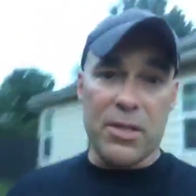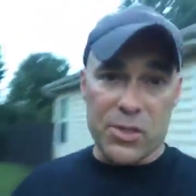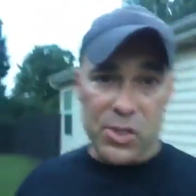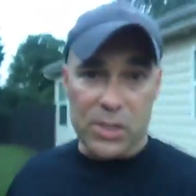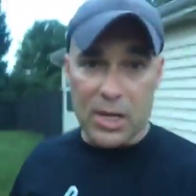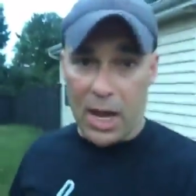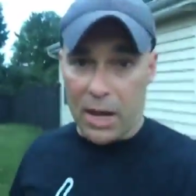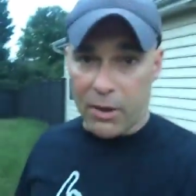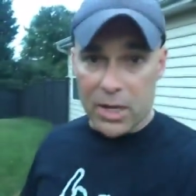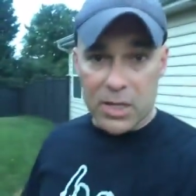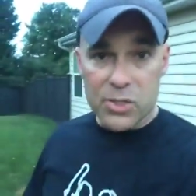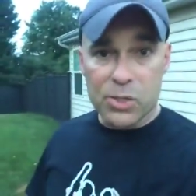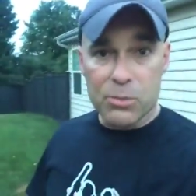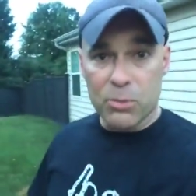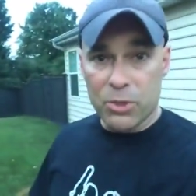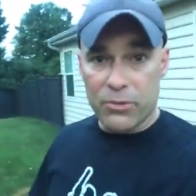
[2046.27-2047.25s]
the
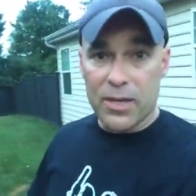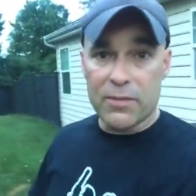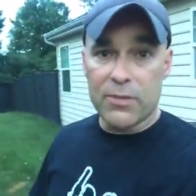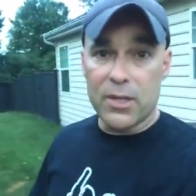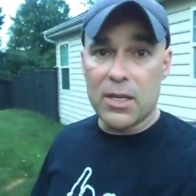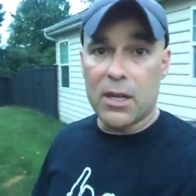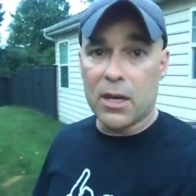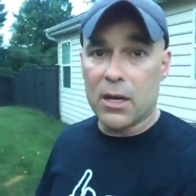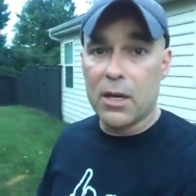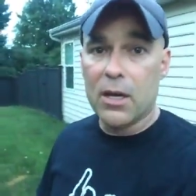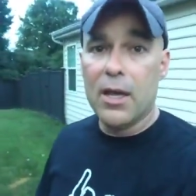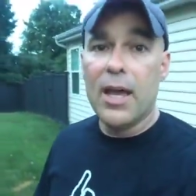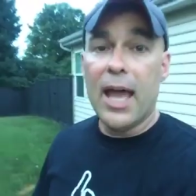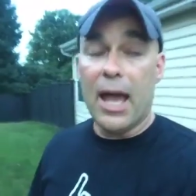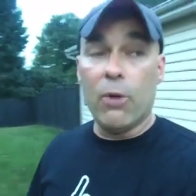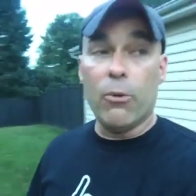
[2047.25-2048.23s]
scariest movie of the year.
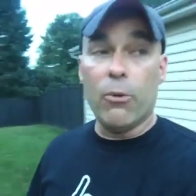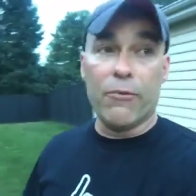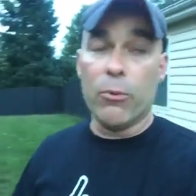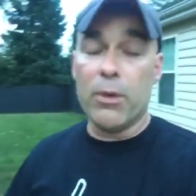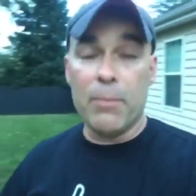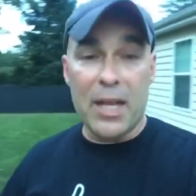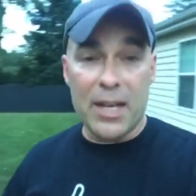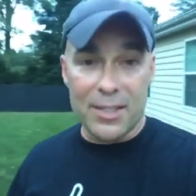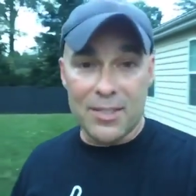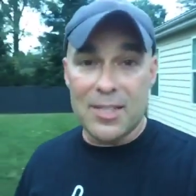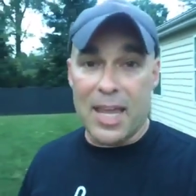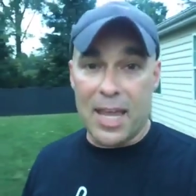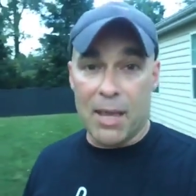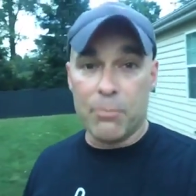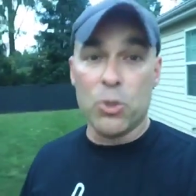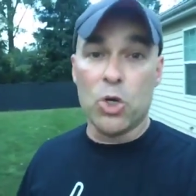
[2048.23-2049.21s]
However, we made a
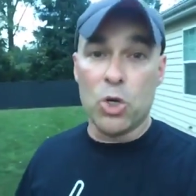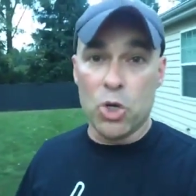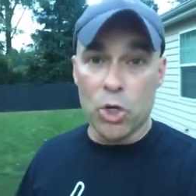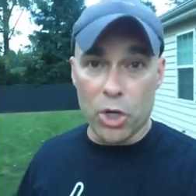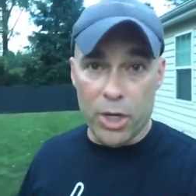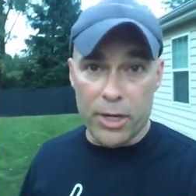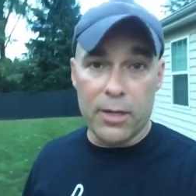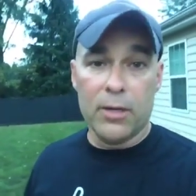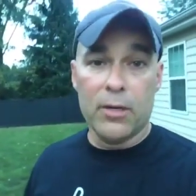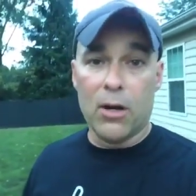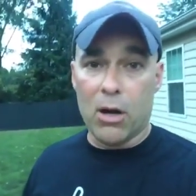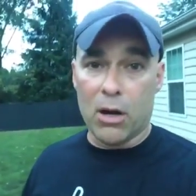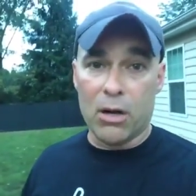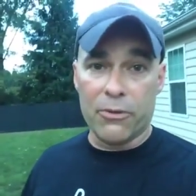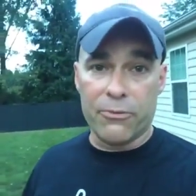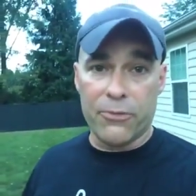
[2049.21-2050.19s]
damn good
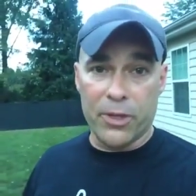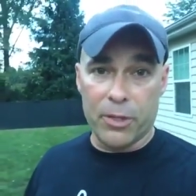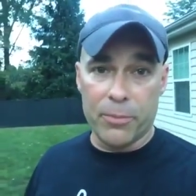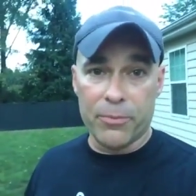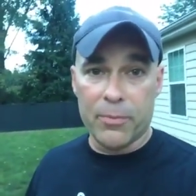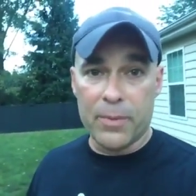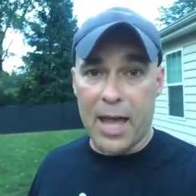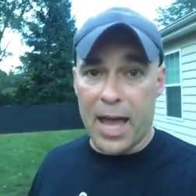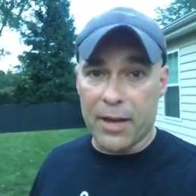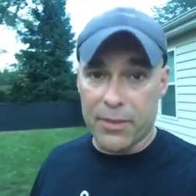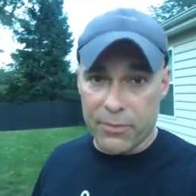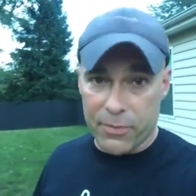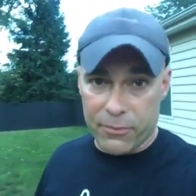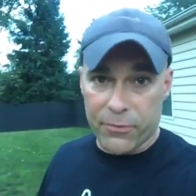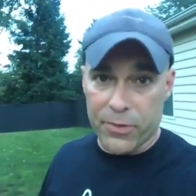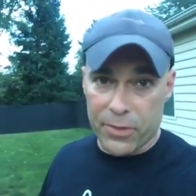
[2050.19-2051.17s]
horror film out
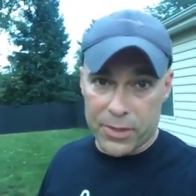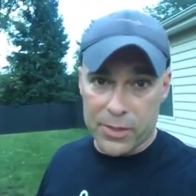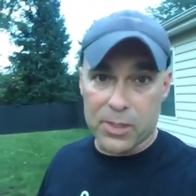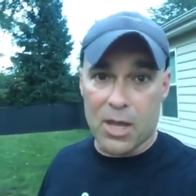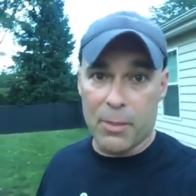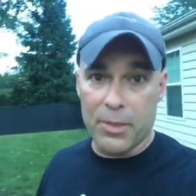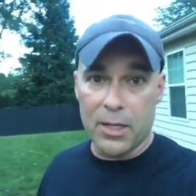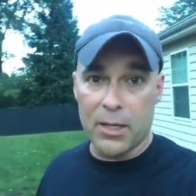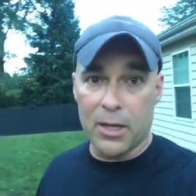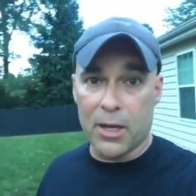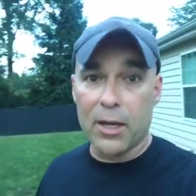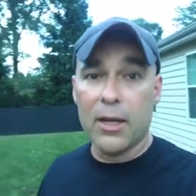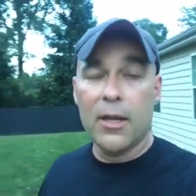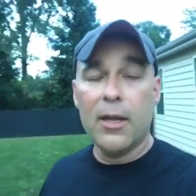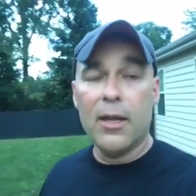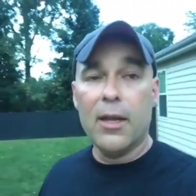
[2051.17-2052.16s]
of it for this coming year.
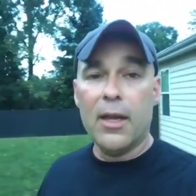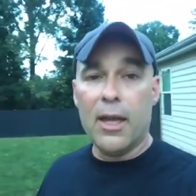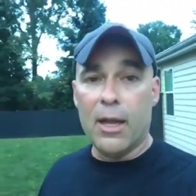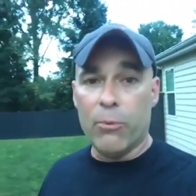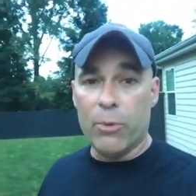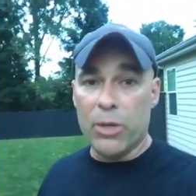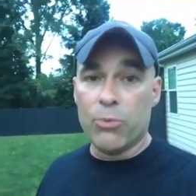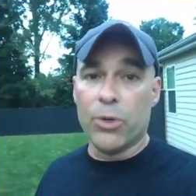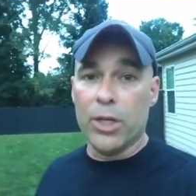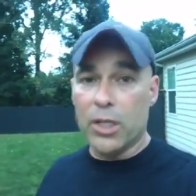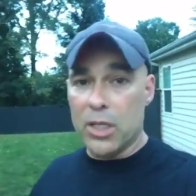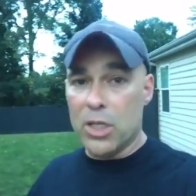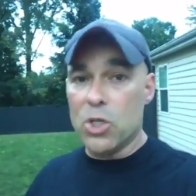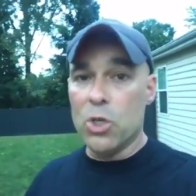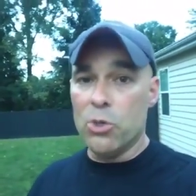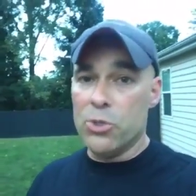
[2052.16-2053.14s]
And we
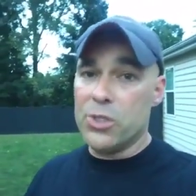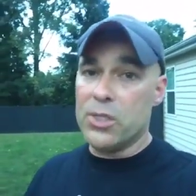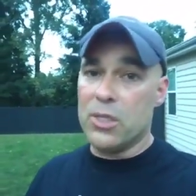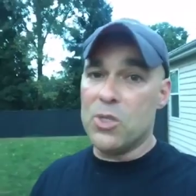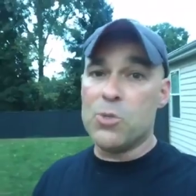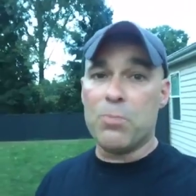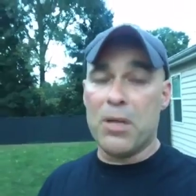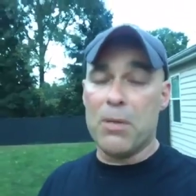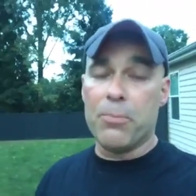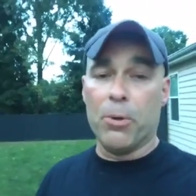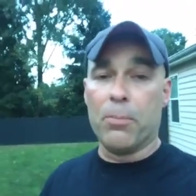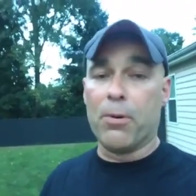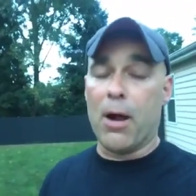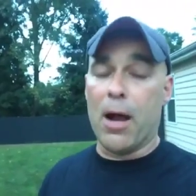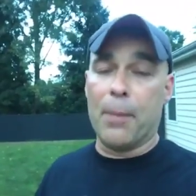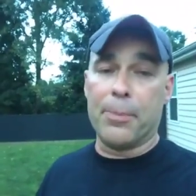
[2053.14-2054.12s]
really use these people
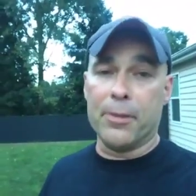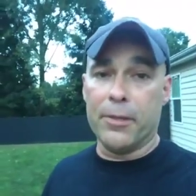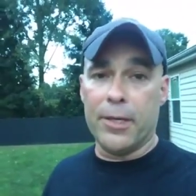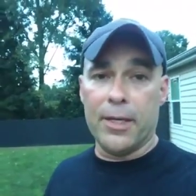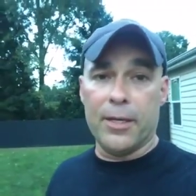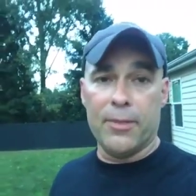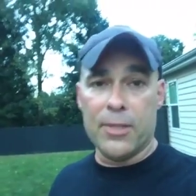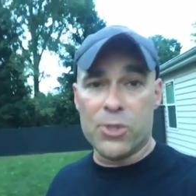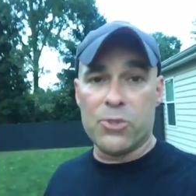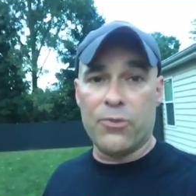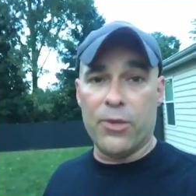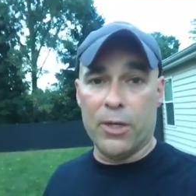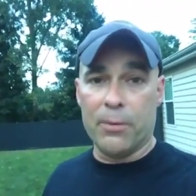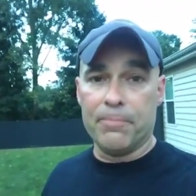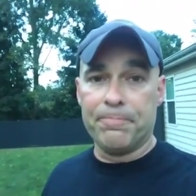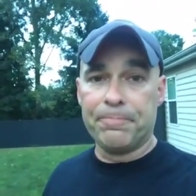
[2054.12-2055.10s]
properly in this
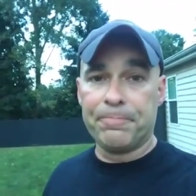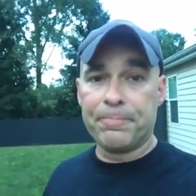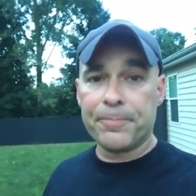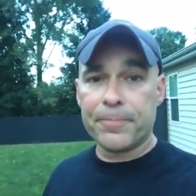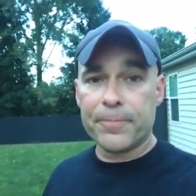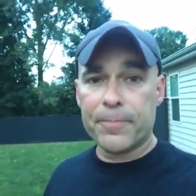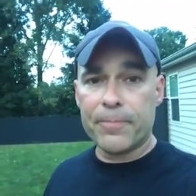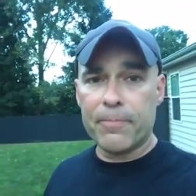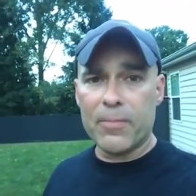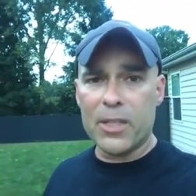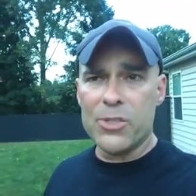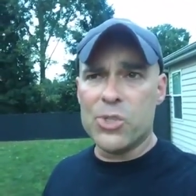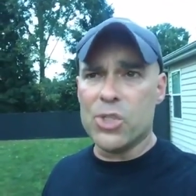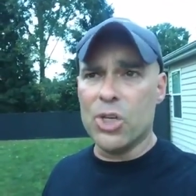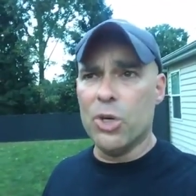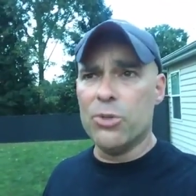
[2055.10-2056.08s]
film.
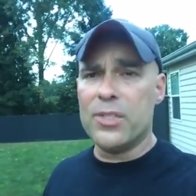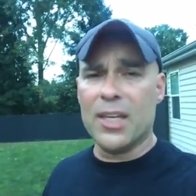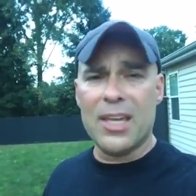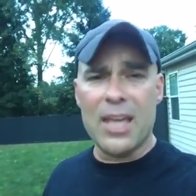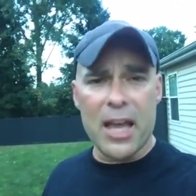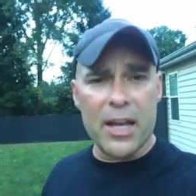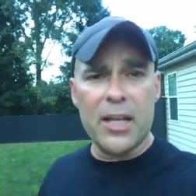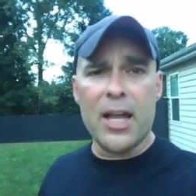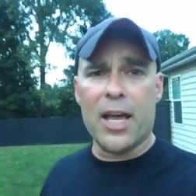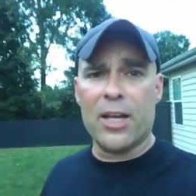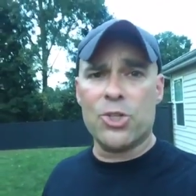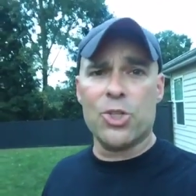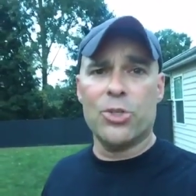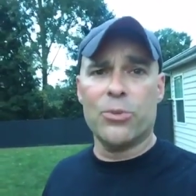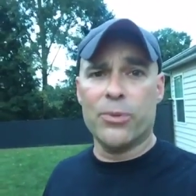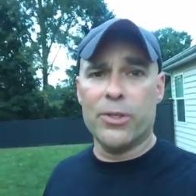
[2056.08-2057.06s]
So to get a
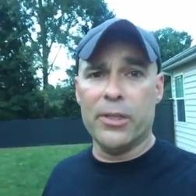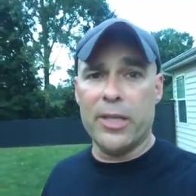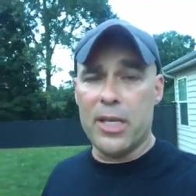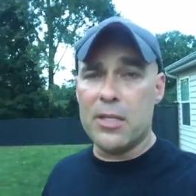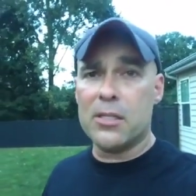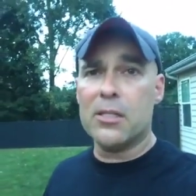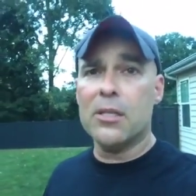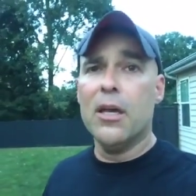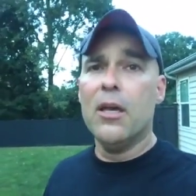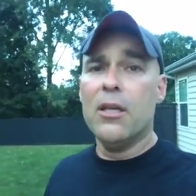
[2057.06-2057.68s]
national release,